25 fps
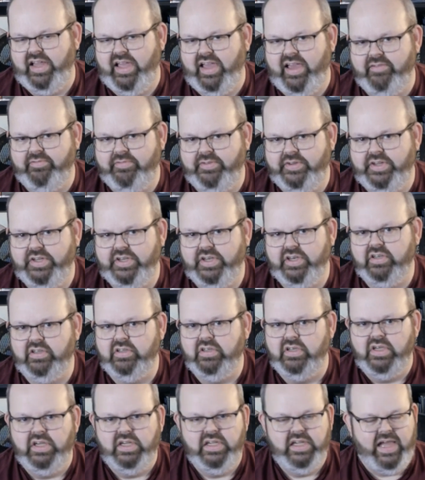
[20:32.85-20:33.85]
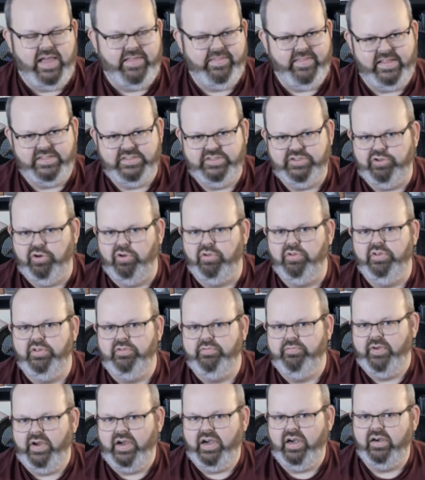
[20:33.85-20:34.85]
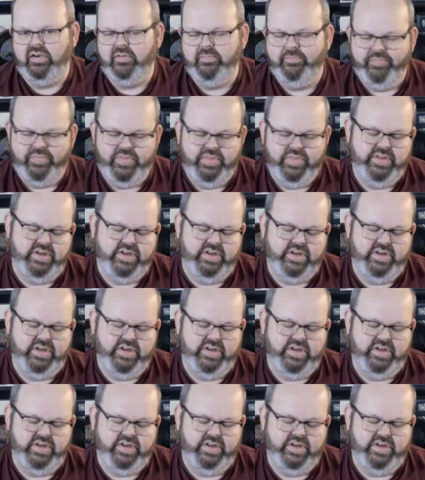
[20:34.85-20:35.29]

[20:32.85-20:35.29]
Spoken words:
have here, and that's totally fair.